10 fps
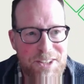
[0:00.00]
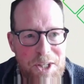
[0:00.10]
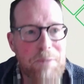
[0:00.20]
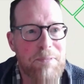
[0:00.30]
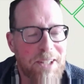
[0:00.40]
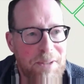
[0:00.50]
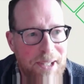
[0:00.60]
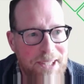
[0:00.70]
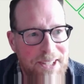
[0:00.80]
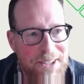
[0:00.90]
I assume they're going
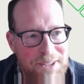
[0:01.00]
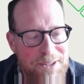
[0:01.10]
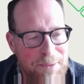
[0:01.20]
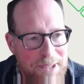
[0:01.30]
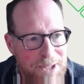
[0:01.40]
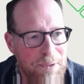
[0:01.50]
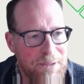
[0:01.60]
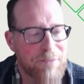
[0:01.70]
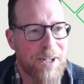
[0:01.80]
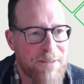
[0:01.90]
to add it to
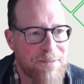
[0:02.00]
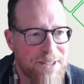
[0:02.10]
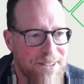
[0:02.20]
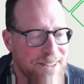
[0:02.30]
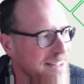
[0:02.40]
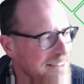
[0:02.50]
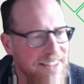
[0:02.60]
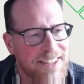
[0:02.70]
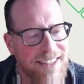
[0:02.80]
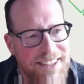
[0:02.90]
2025. I
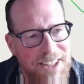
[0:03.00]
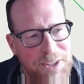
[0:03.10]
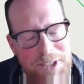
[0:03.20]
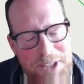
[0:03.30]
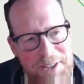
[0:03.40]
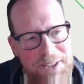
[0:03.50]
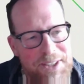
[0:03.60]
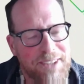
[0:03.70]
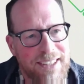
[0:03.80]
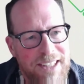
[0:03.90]
think it's the latest version.
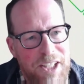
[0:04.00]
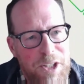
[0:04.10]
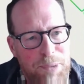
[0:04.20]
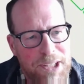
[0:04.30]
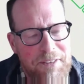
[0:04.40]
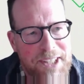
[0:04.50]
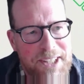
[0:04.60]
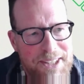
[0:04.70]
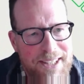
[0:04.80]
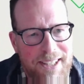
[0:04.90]
So, but I don't think
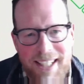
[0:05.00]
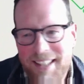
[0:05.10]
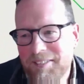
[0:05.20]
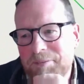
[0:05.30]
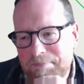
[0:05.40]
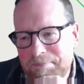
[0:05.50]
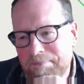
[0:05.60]
it's there yet.